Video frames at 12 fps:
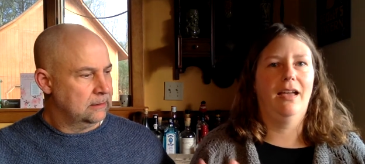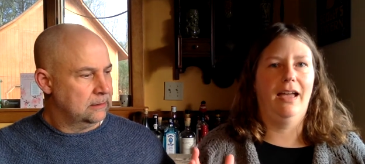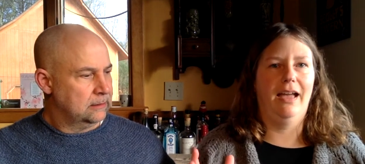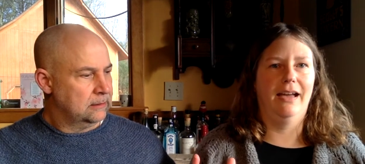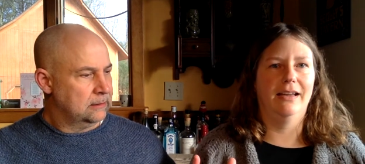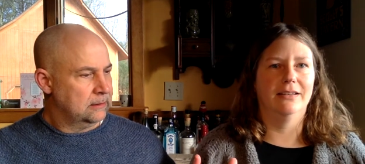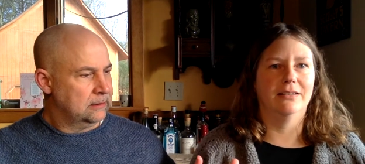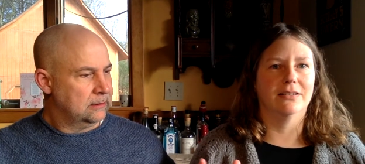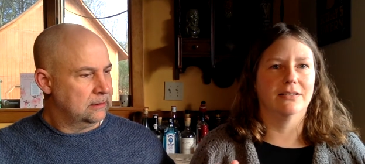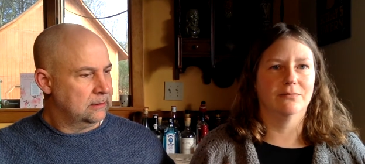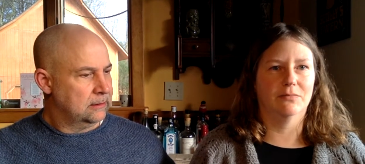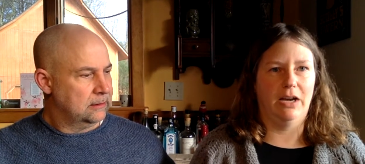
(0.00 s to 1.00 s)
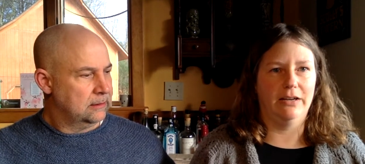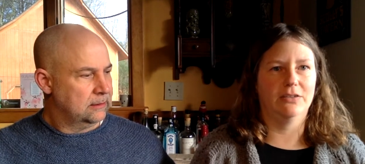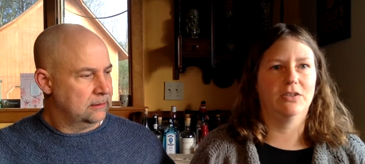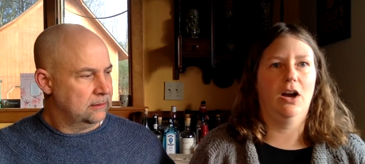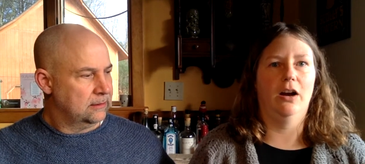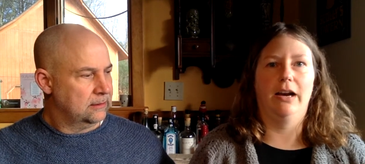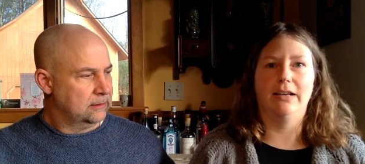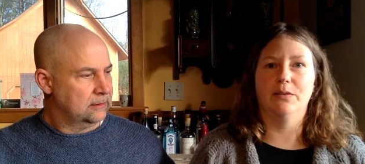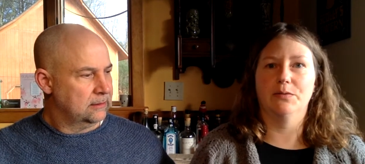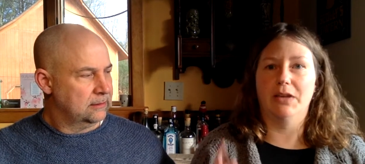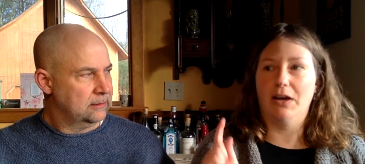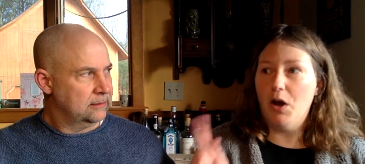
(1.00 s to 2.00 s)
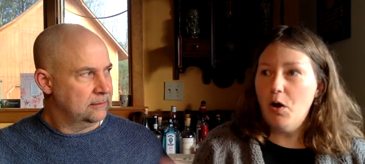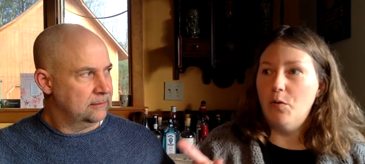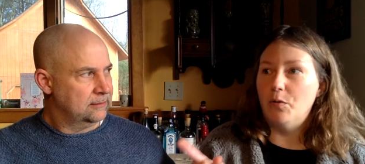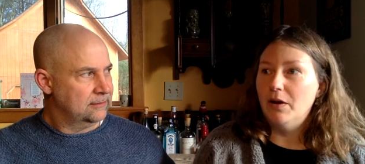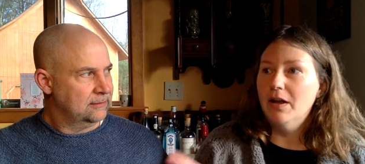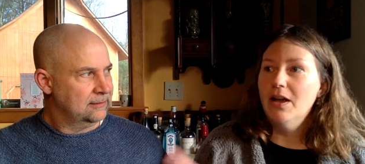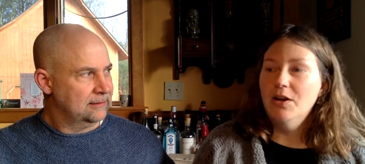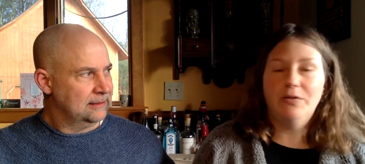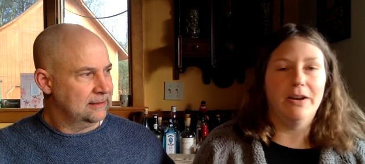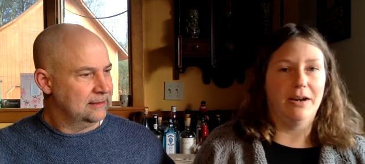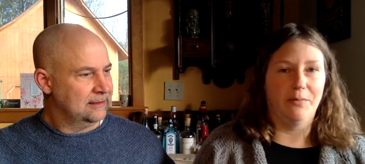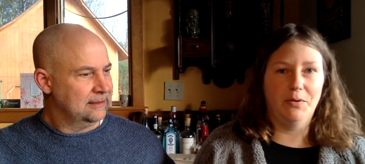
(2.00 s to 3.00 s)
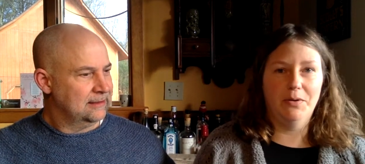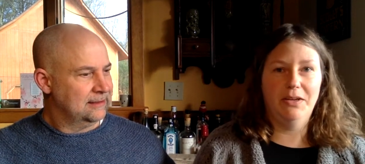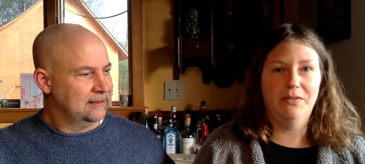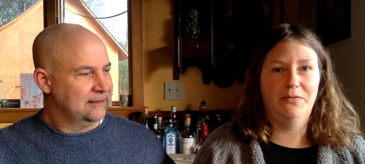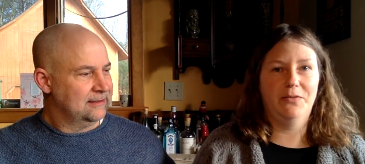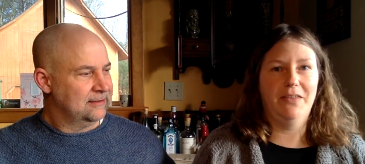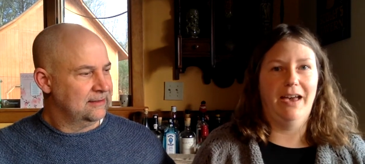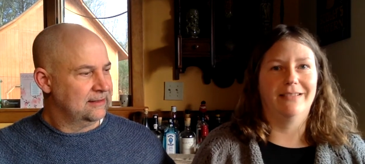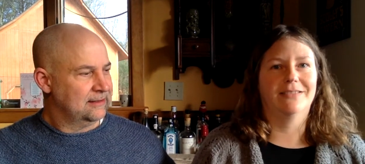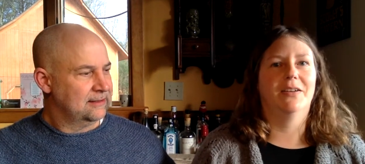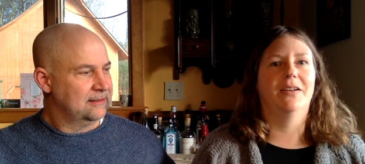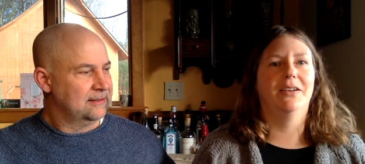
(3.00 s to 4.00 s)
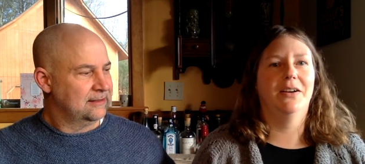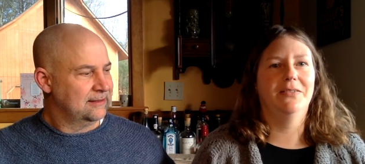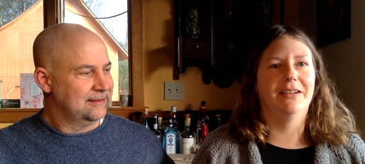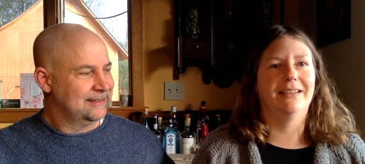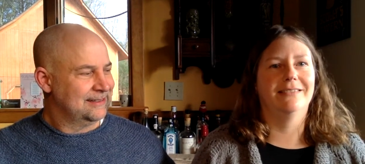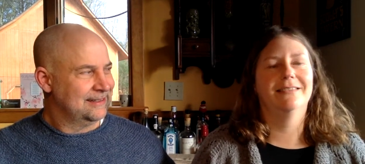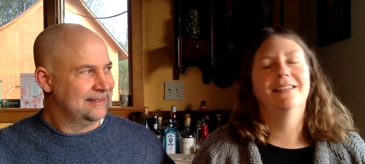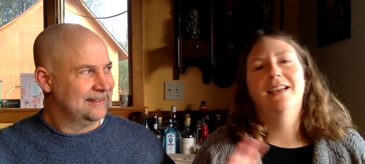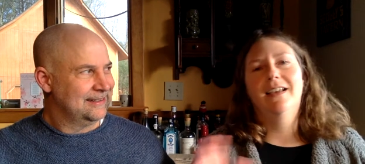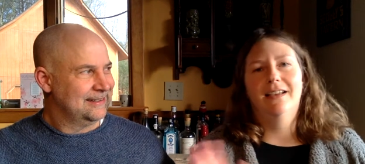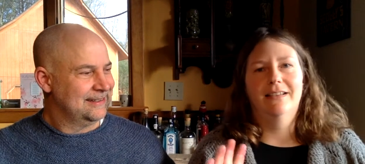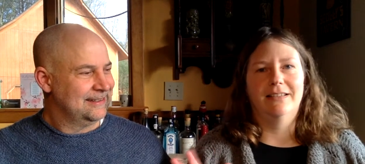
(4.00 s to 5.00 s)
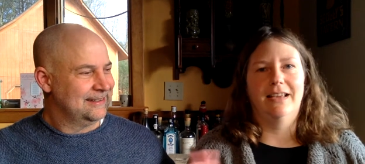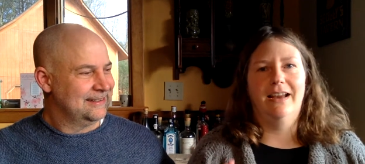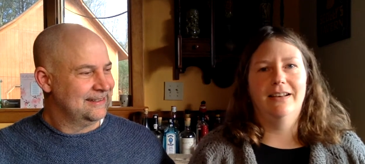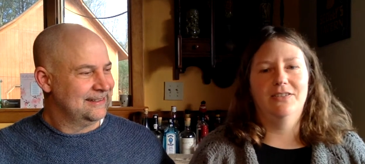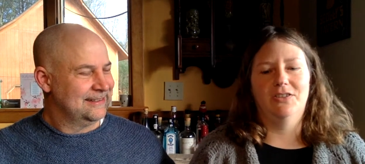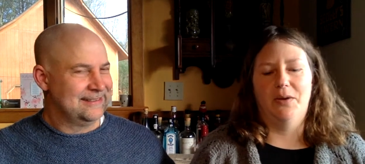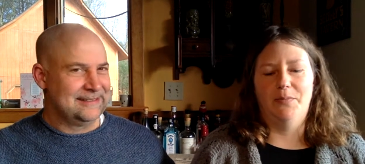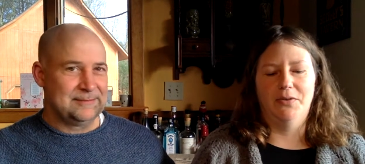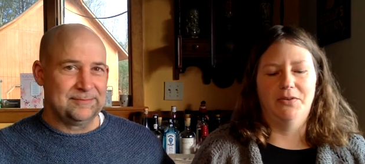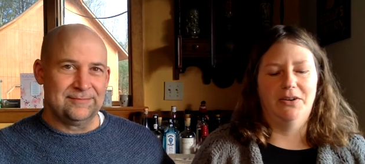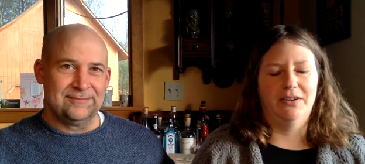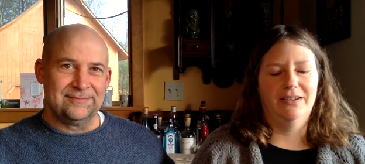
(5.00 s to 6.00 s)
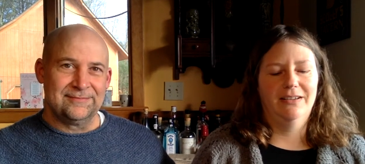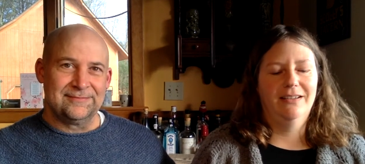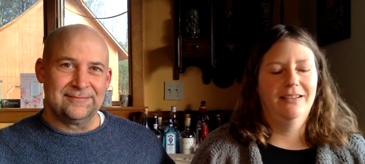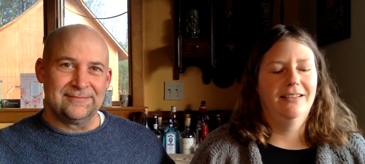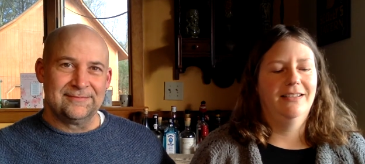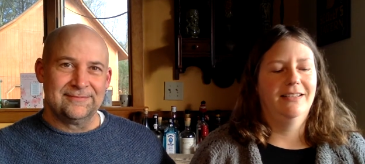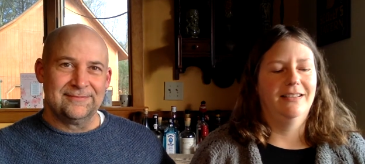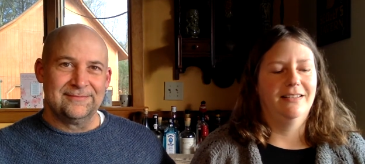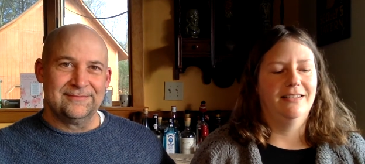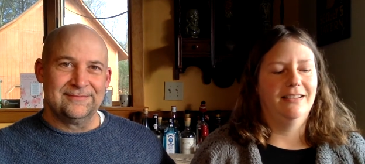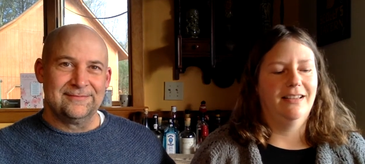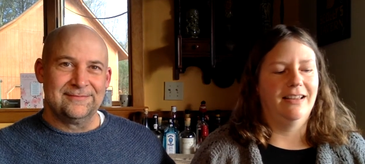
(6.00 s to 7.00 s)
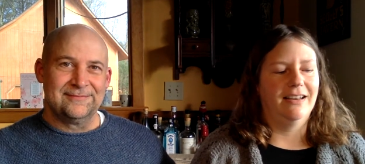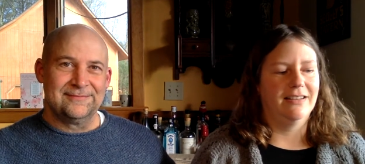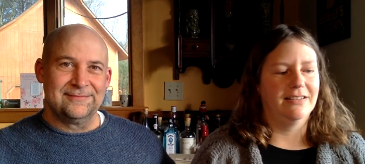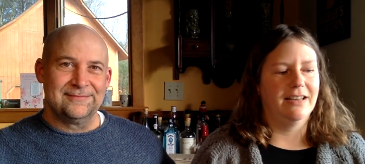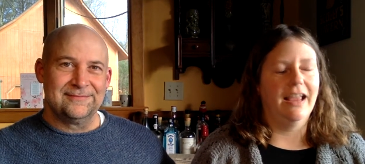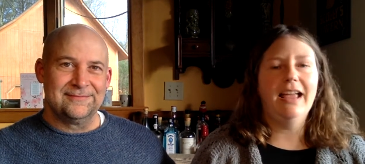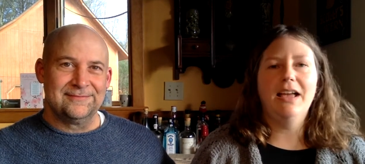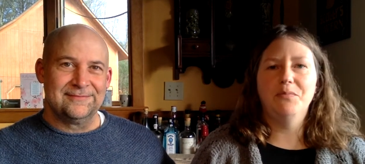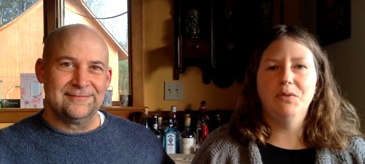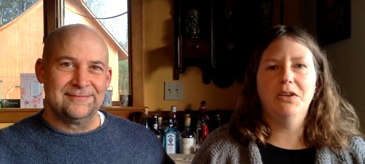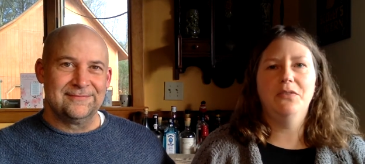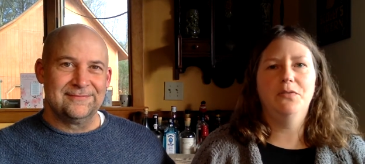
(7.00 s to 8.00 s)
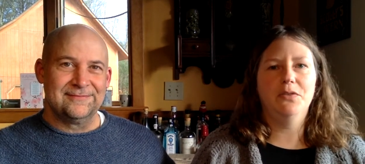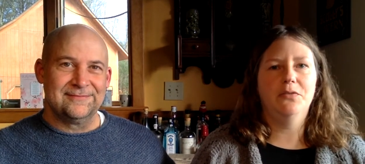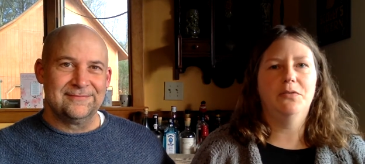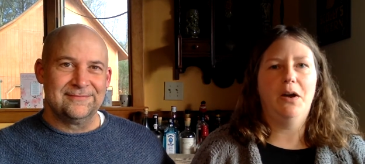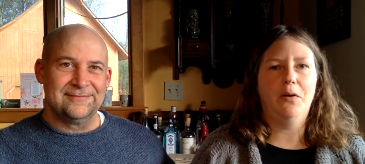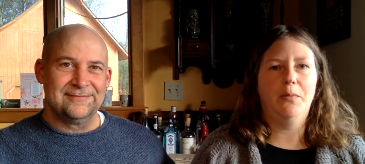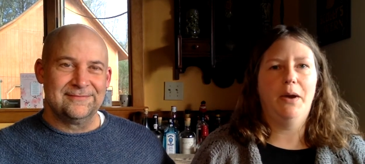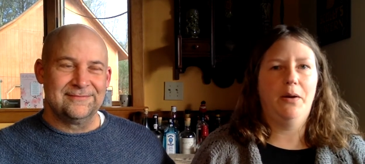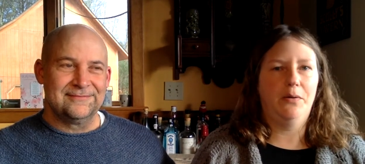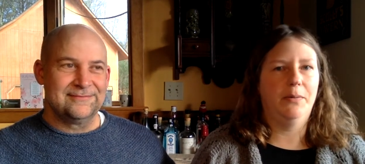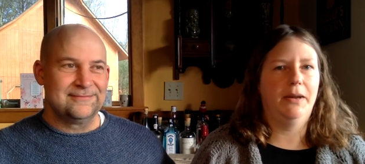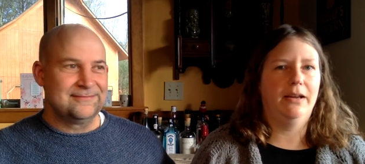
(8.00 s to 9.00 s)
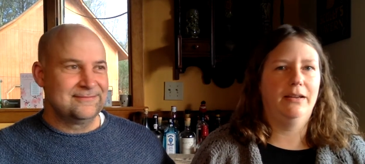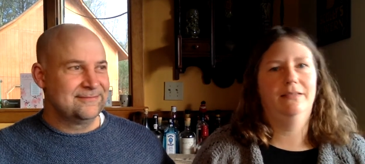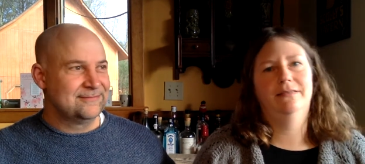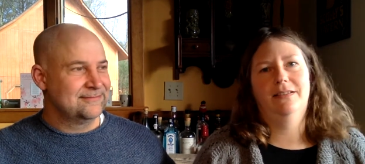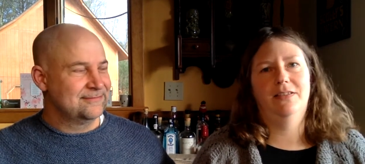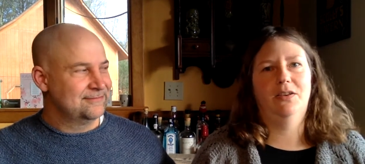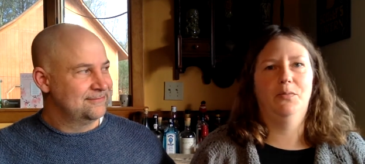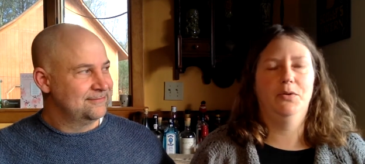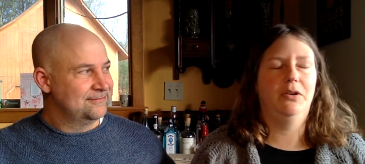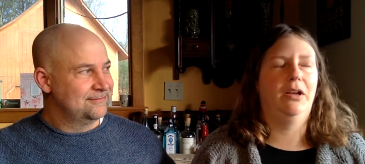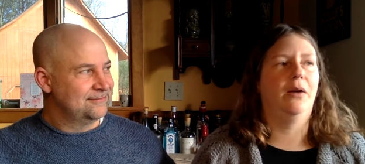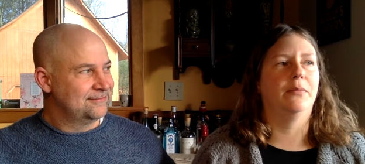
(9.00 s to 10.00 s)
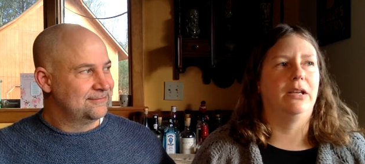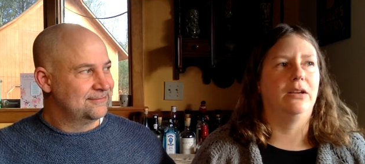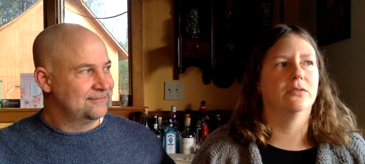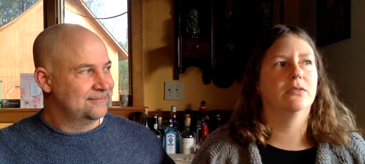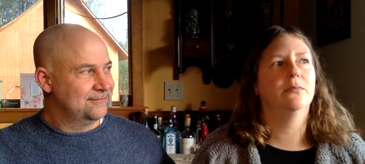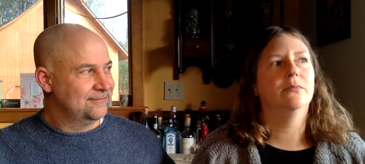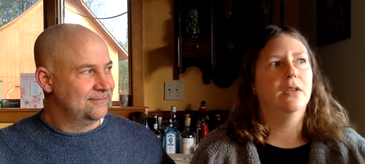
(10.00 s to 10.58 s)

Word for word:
Speaker 1: And got in his car. I was like, oh, great, I'm going in for that. So I go in, say hi to the shop owner, and I said, hey, I'm looking for the Flower Power by Ithaca Brewing Company. He goes,